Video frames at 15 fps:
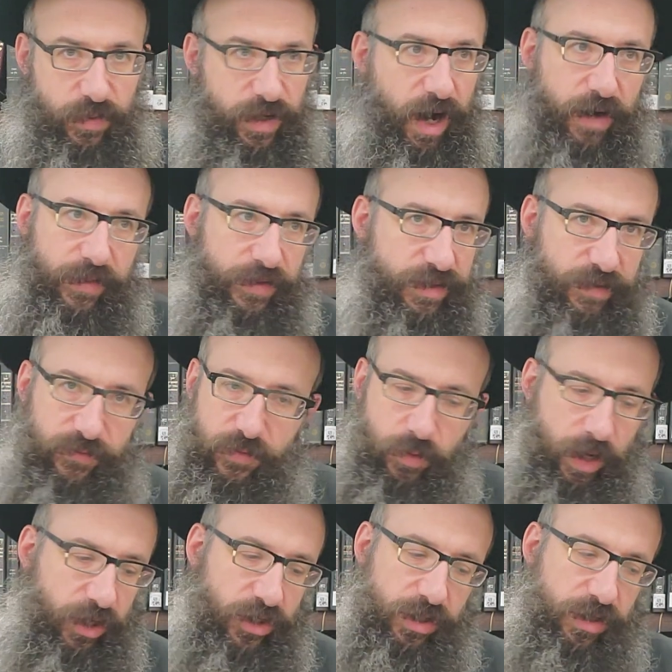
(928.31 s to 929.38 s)
regardless of
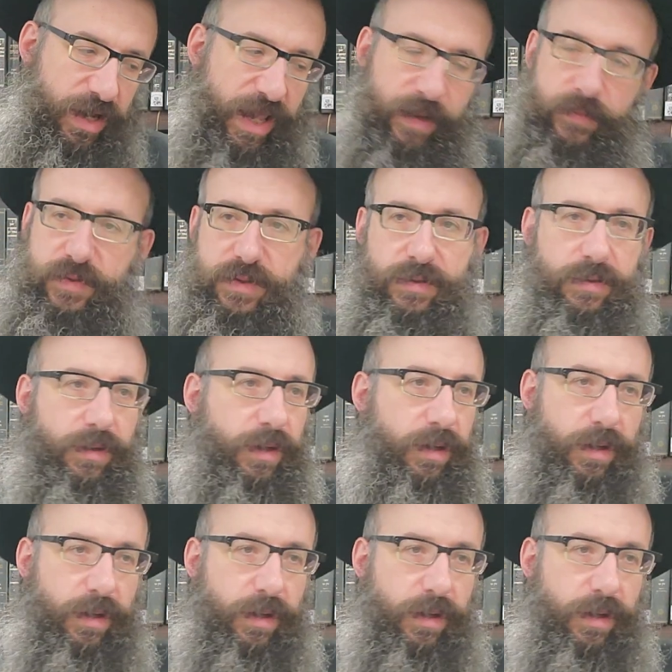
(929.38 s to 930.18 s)
creation, names,